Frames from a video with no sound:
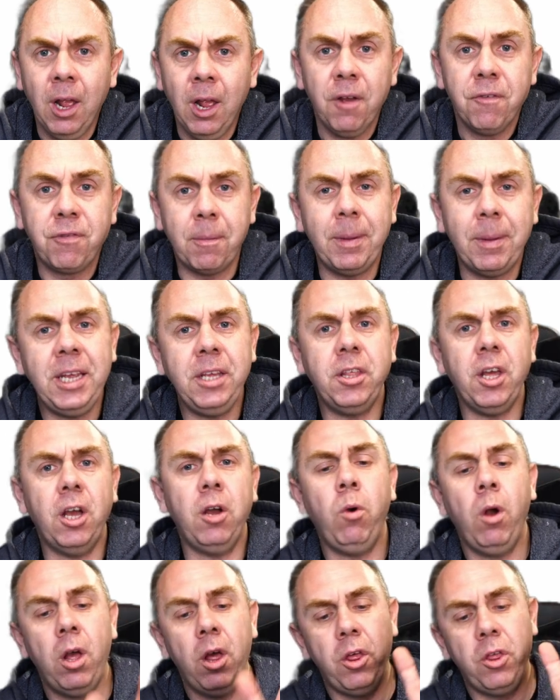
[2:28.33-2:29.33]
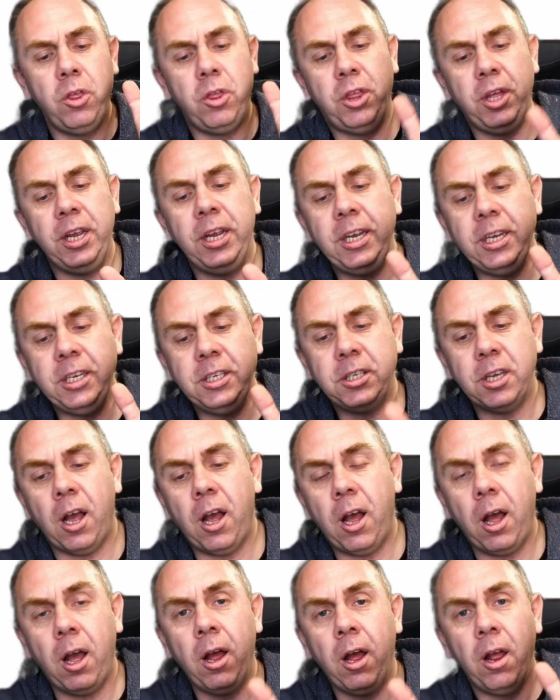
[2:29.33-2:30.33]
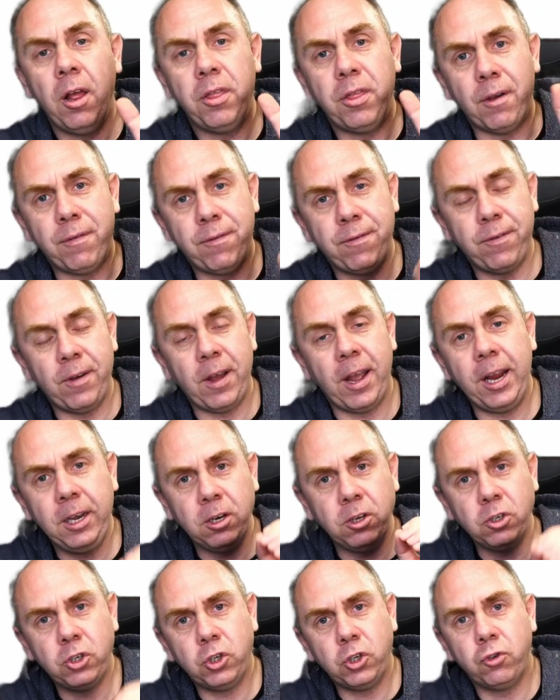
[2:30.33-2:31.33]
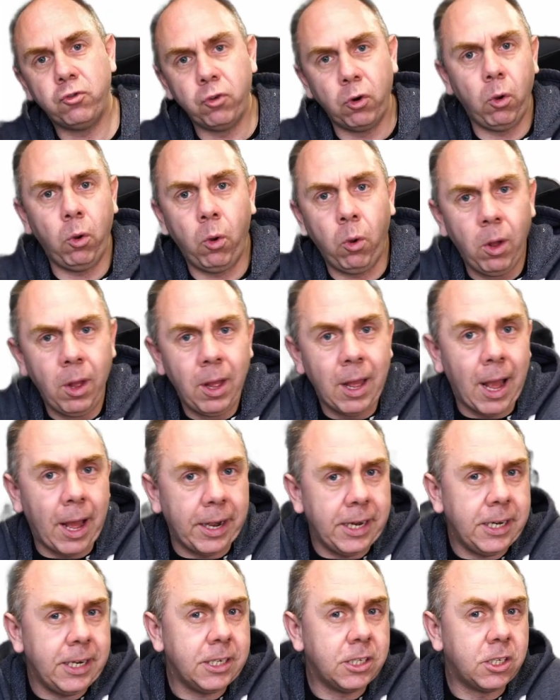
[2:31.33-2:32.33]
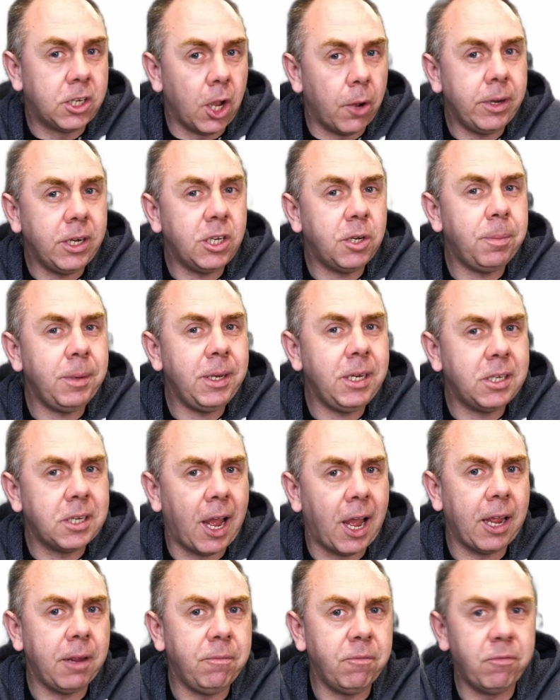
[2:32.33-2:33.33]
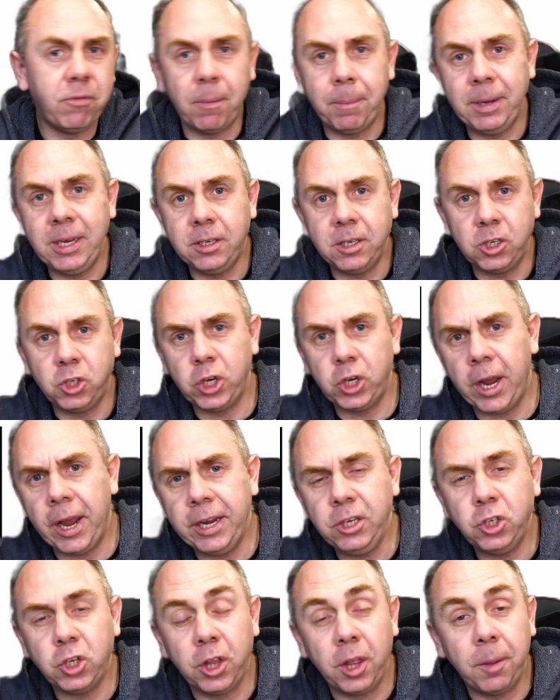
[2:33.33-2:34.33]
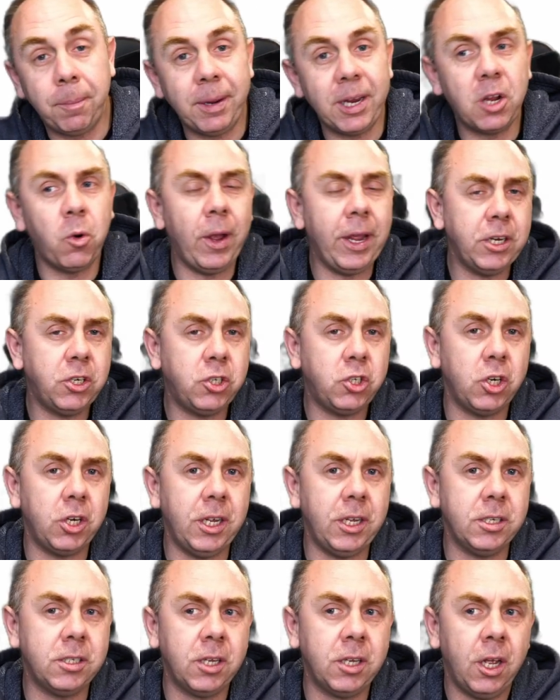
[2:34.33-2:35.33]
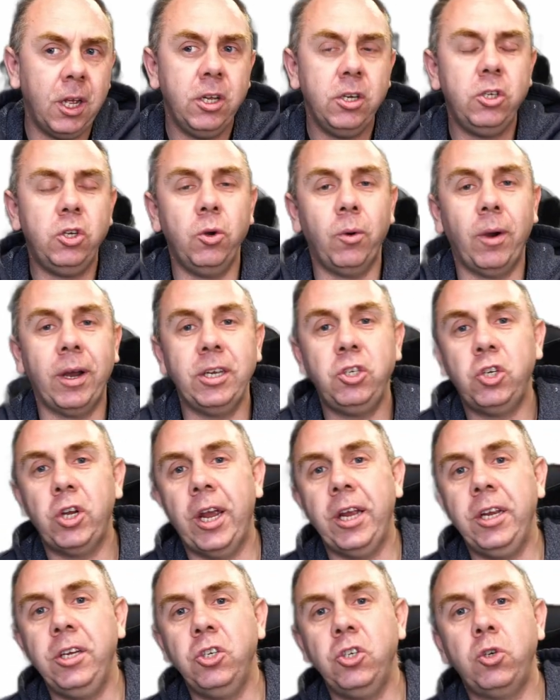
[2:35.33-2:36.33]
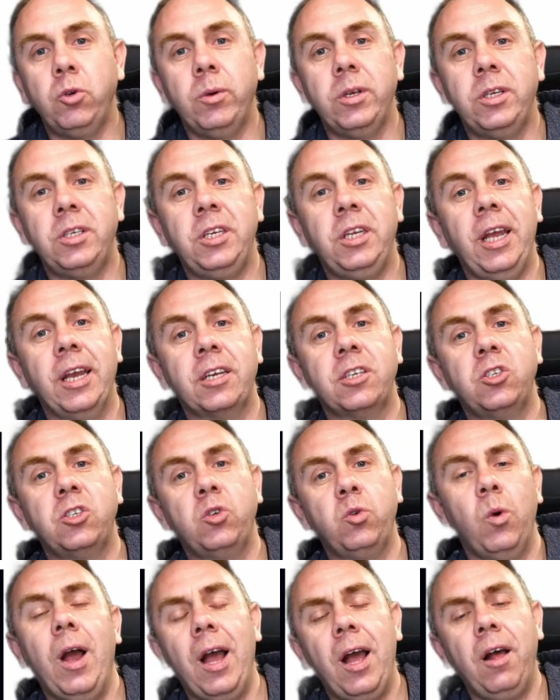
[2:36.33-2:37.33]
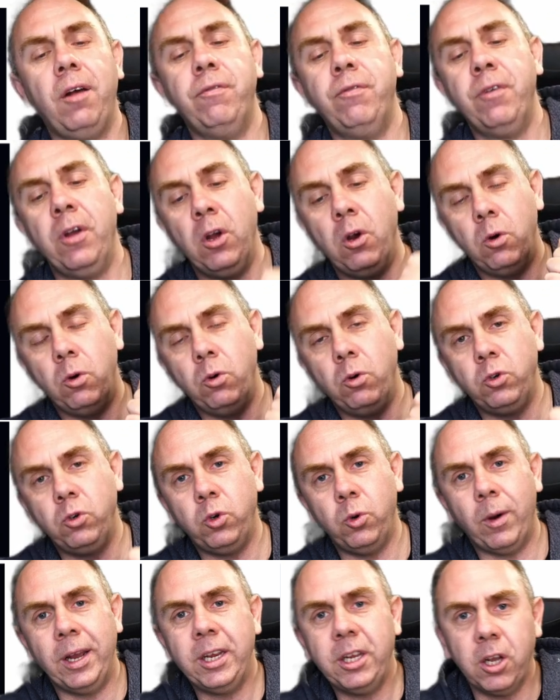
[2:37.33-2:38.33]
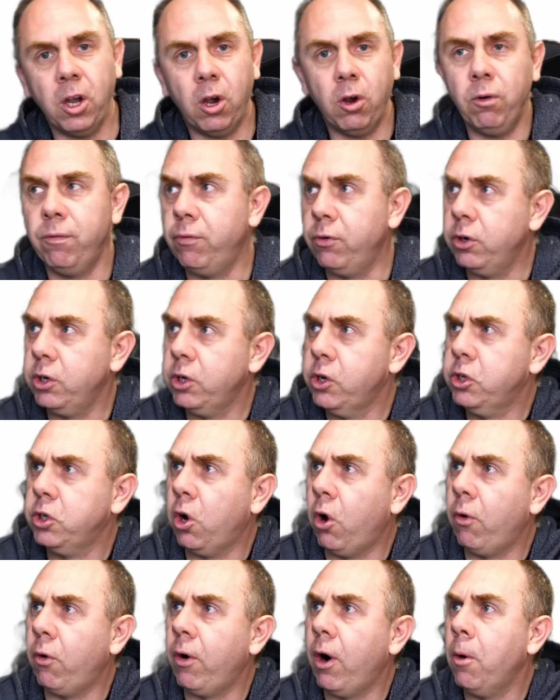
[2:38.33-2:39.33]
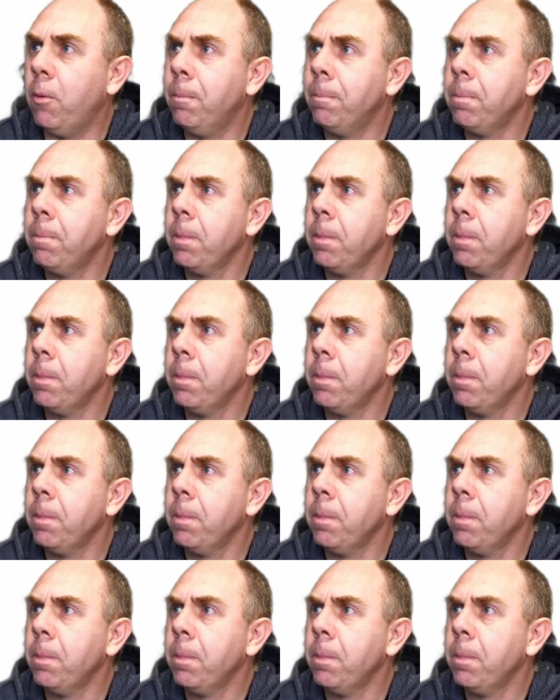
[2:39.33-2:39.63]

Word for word: For me, though, these are the final straw, and it is going to be time for me to change. And the big question is do I change to a TX12 or do I go for a Zorro?